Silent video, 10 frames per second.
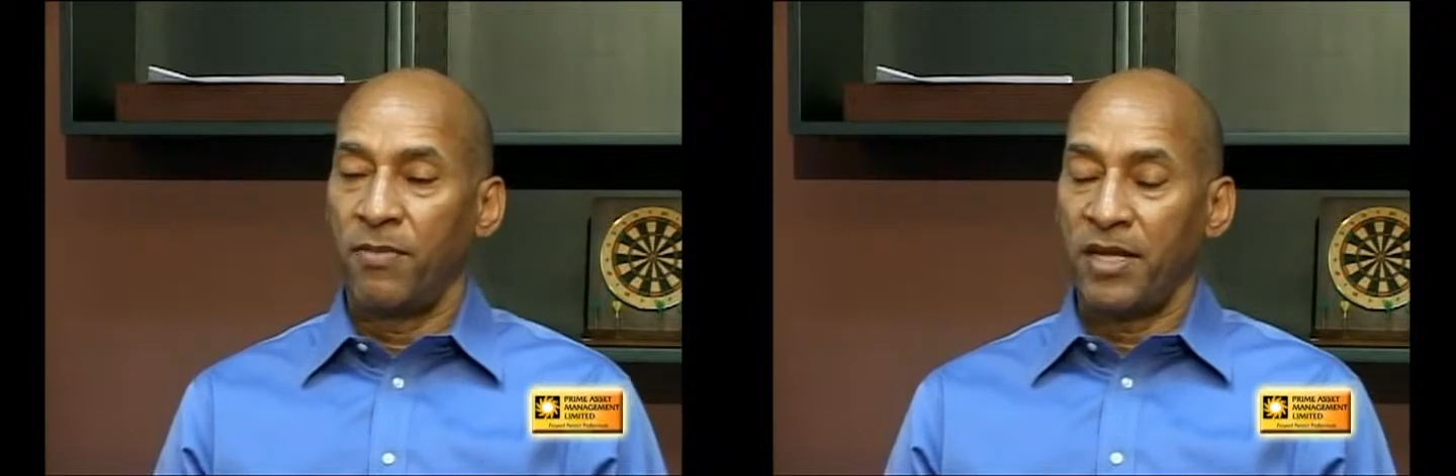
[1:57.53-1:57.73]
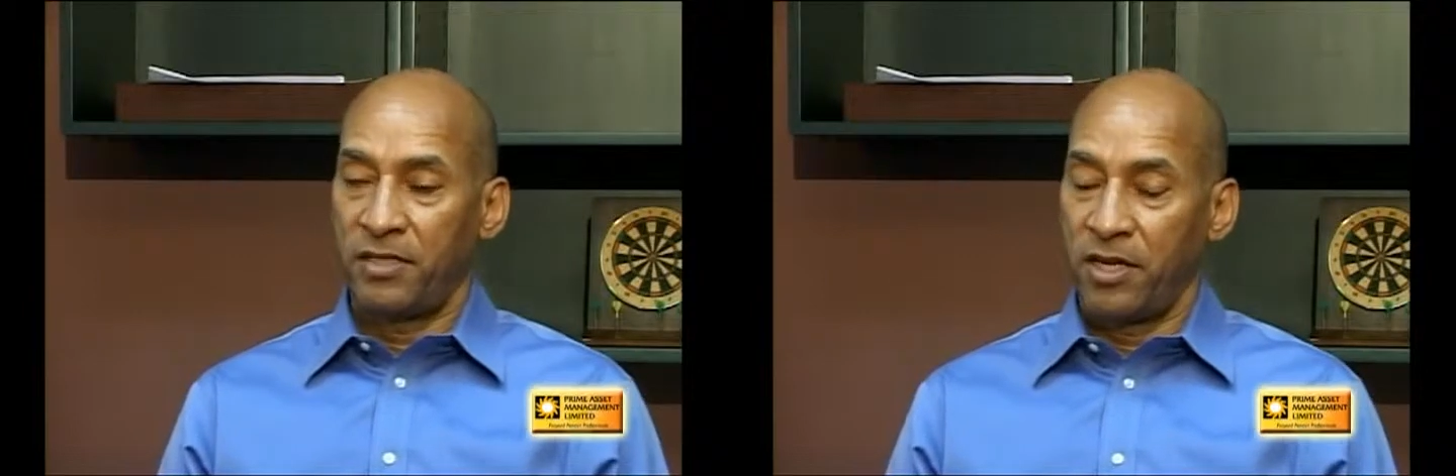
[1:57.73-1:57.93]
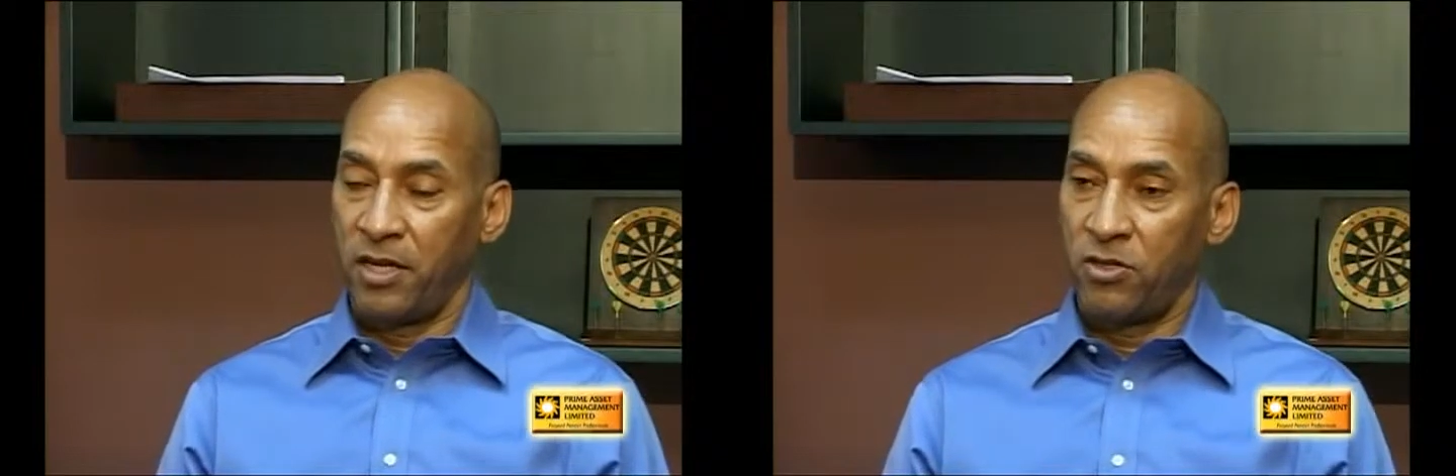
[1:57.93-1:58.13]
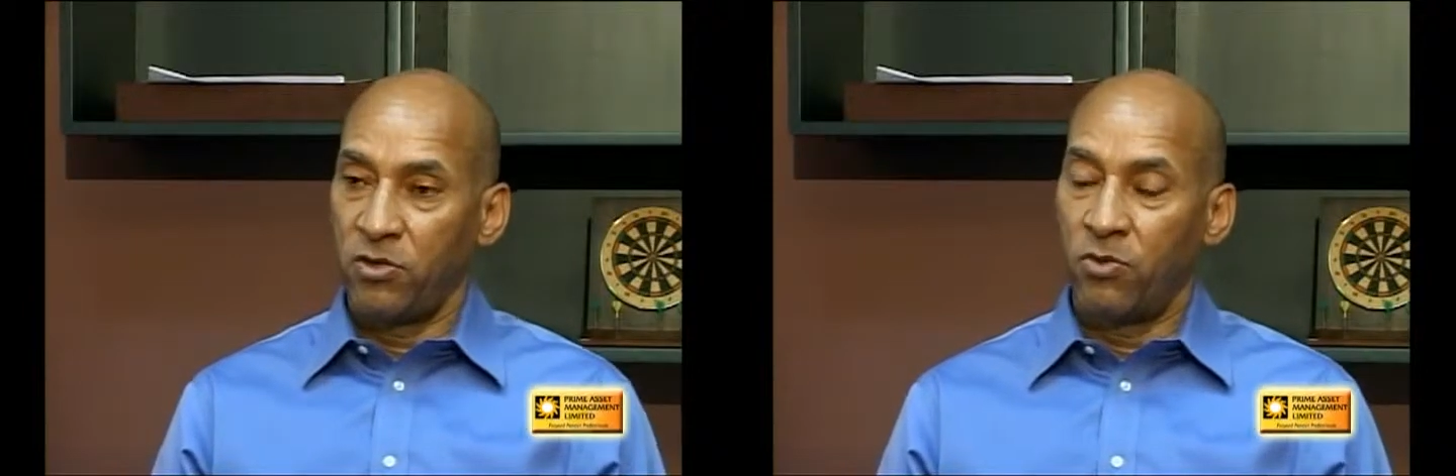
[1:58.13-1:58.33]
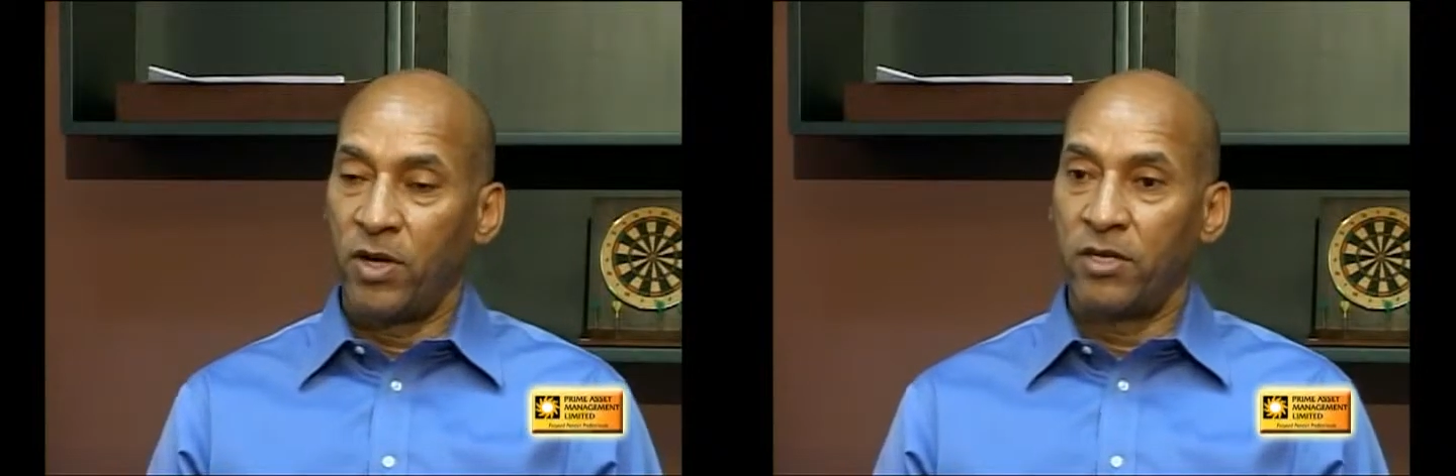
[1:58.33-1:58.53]

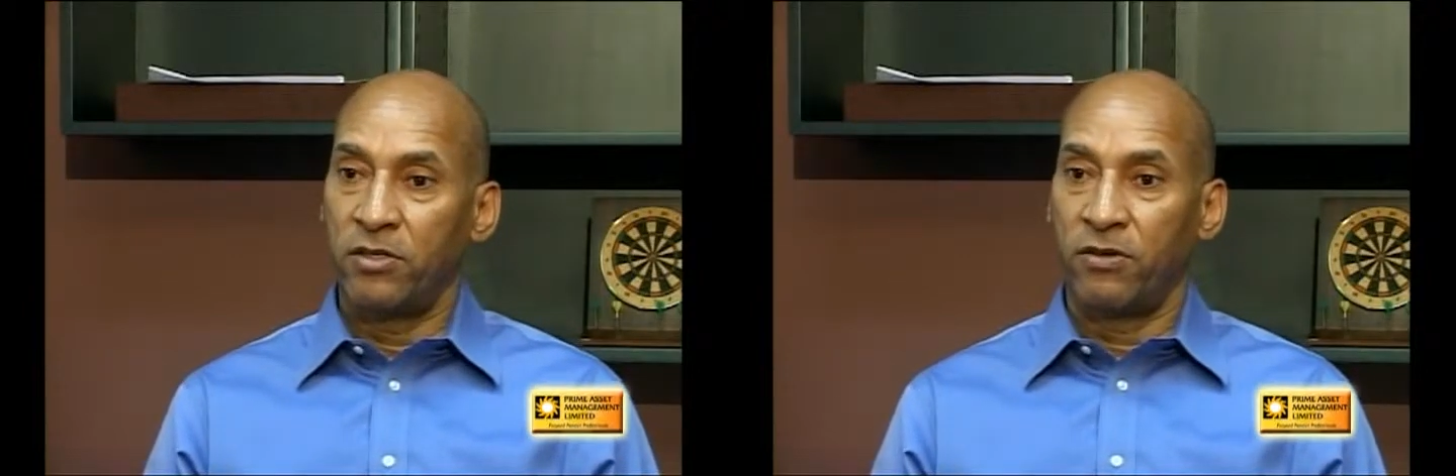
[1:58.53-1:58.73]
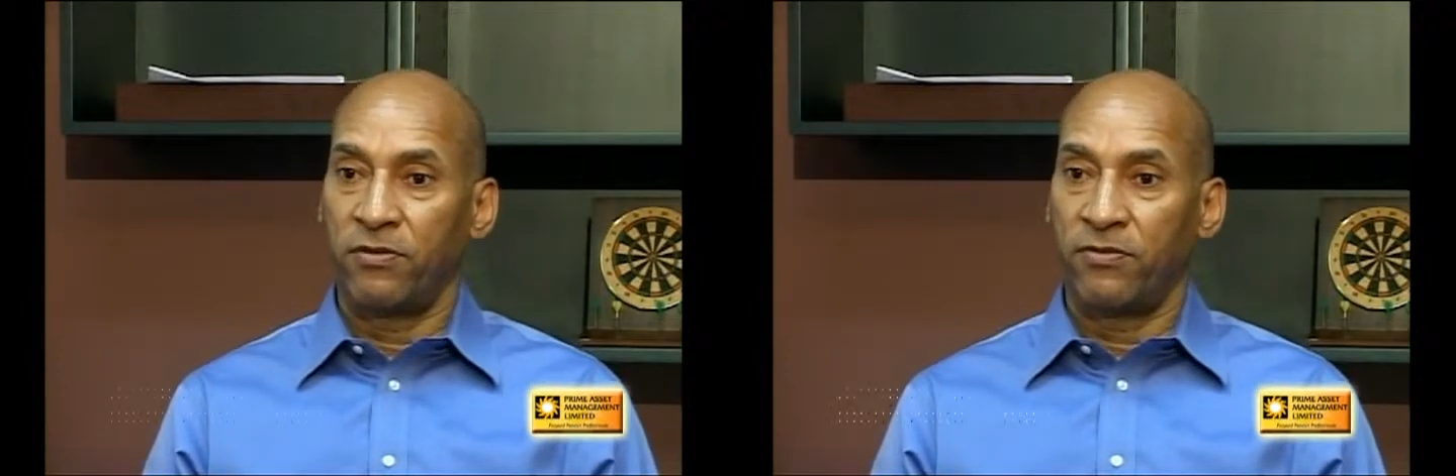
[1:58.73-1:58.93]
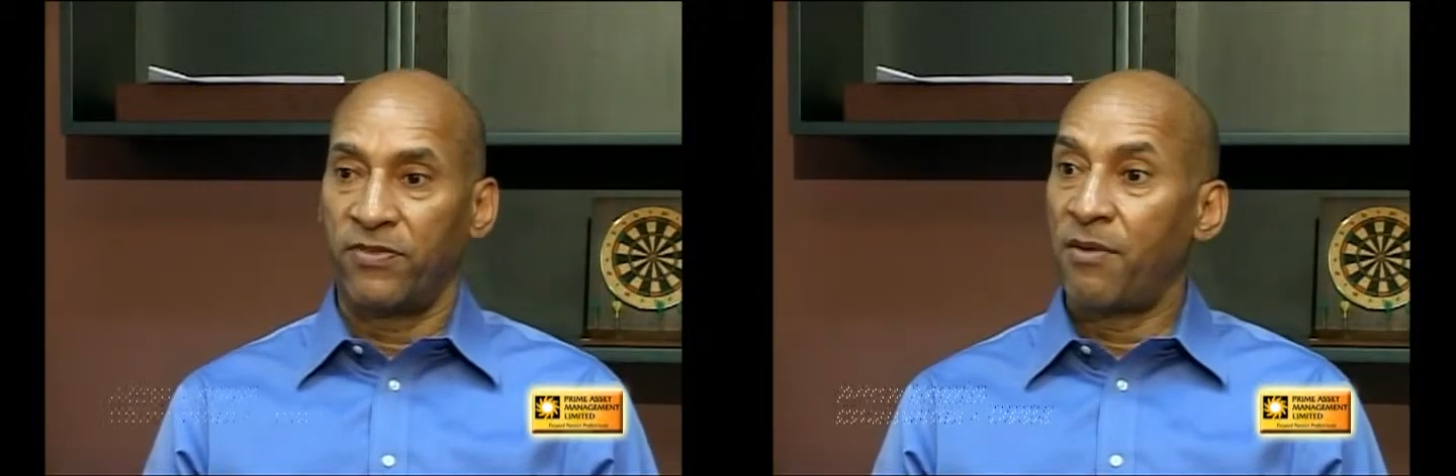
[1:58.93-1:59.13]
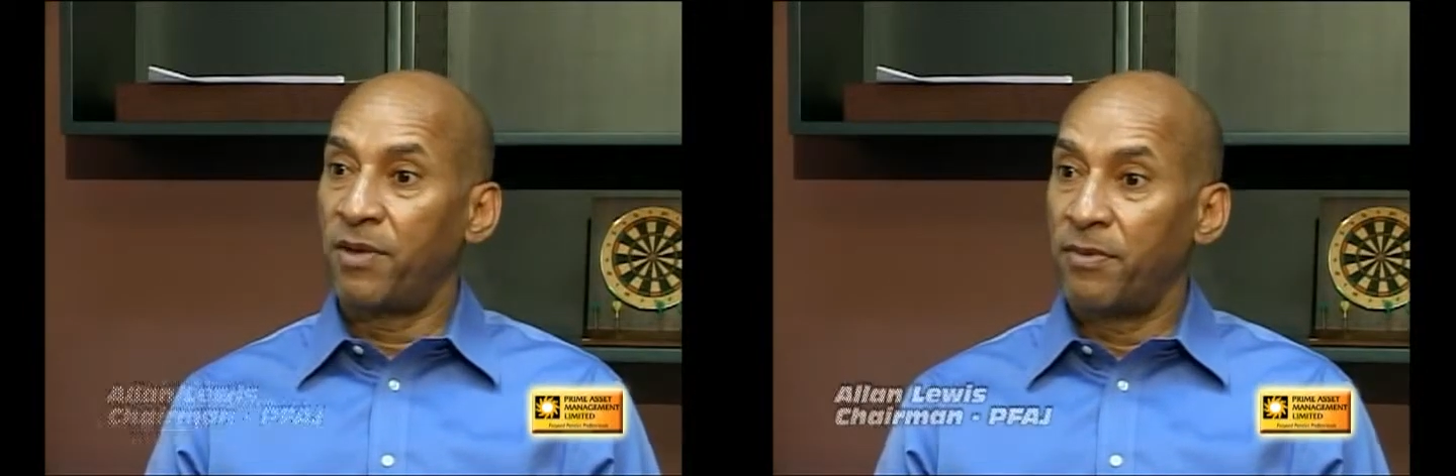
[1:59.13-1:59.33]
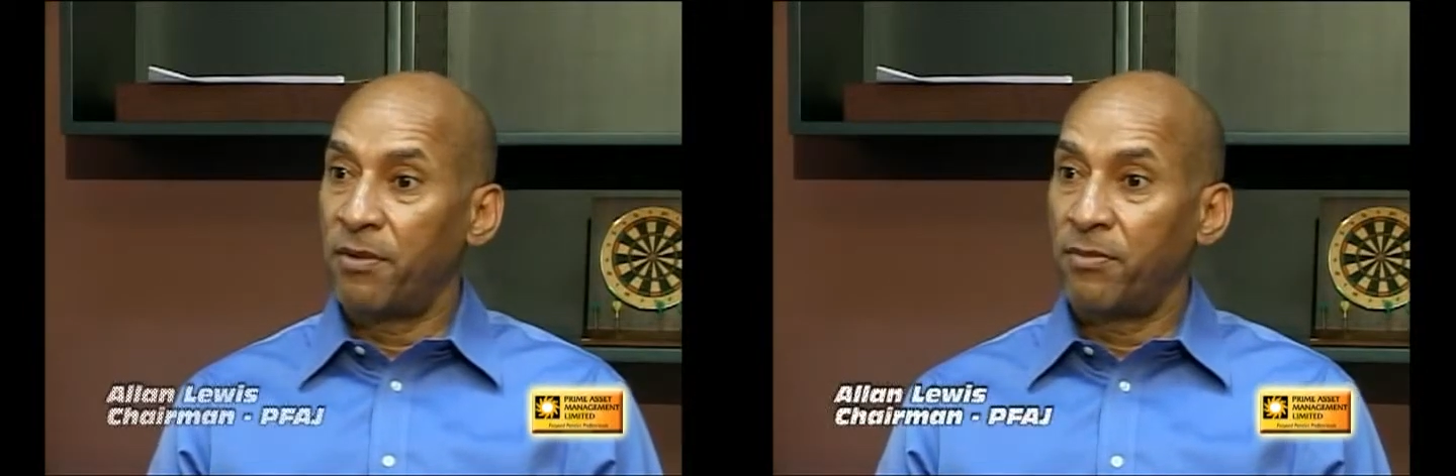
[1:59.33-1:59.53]
maintain you and your
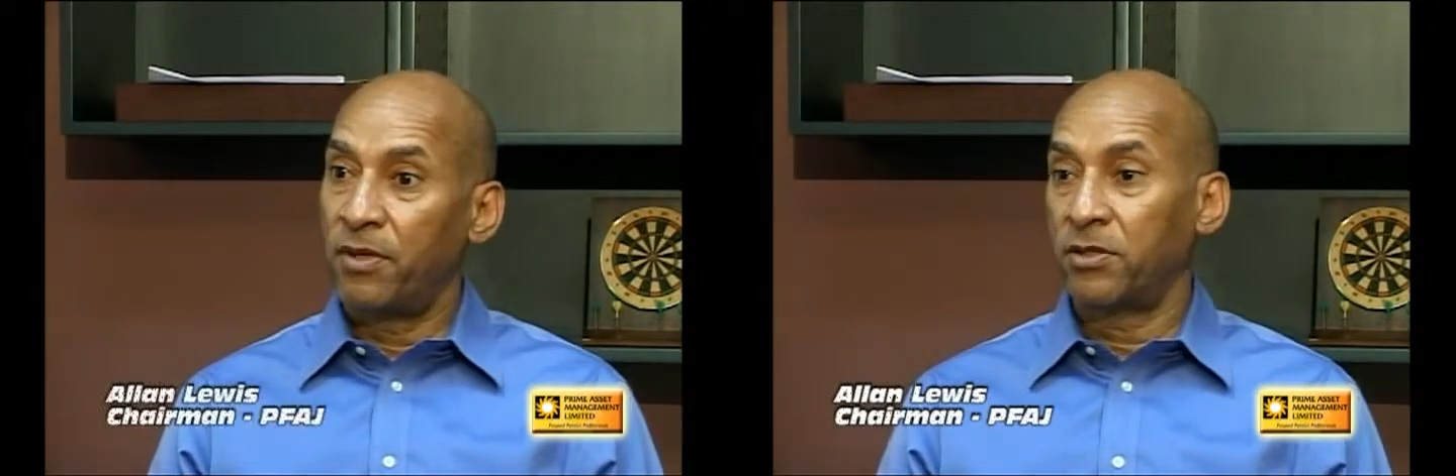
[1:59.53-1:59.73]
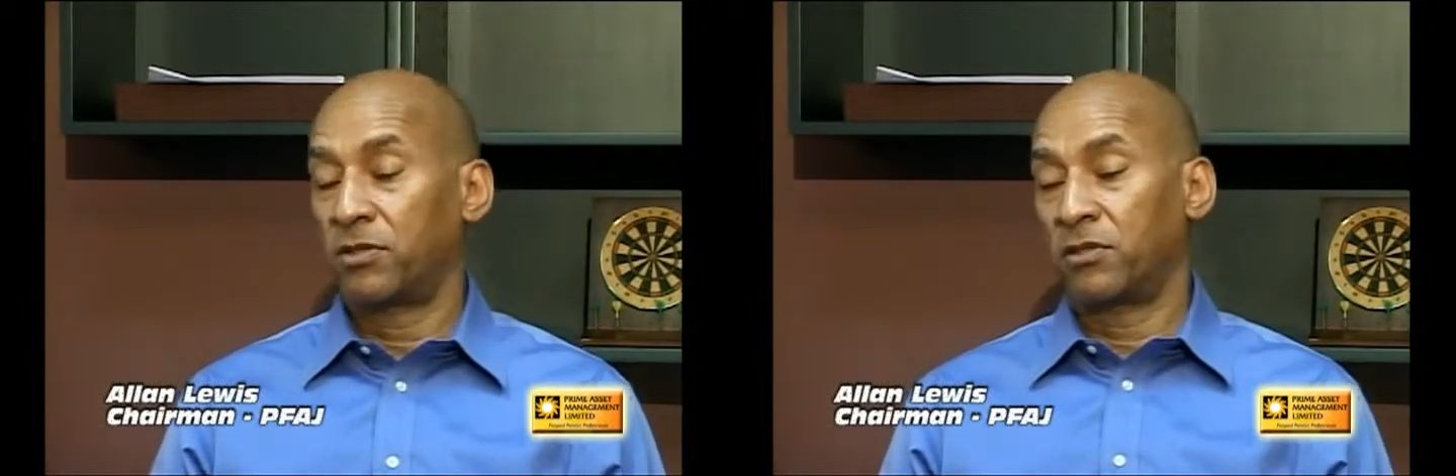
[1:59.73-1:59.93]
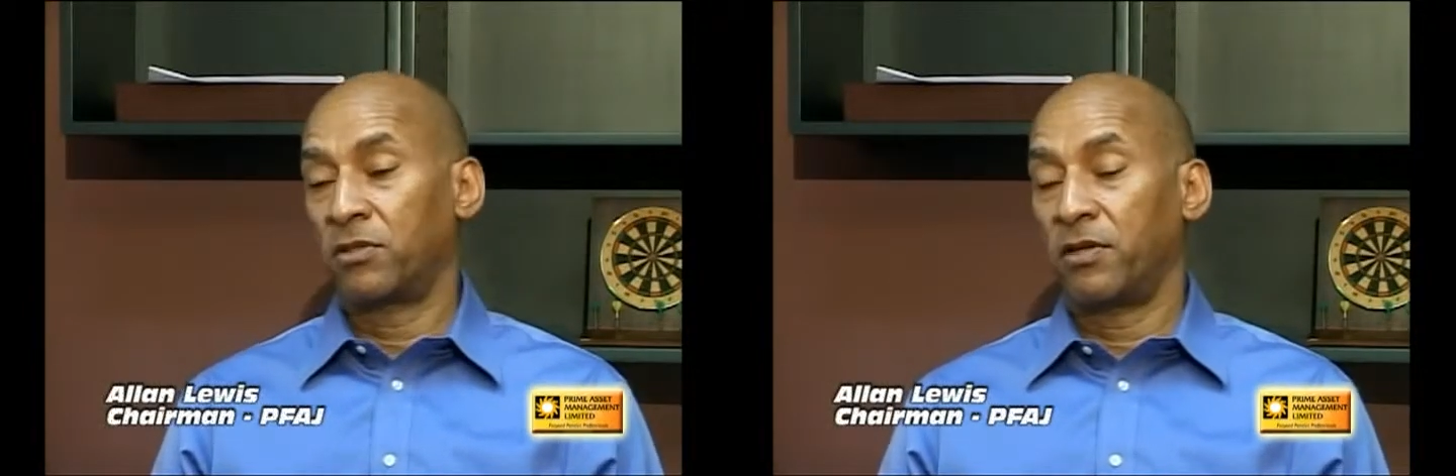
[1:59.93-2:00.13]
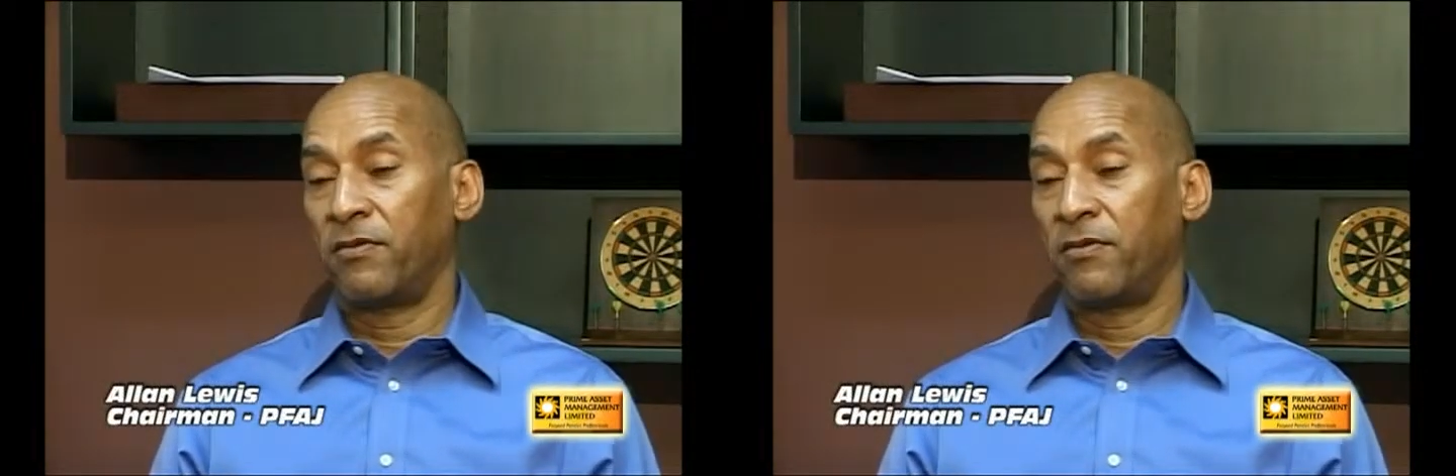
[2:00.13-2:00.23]
family members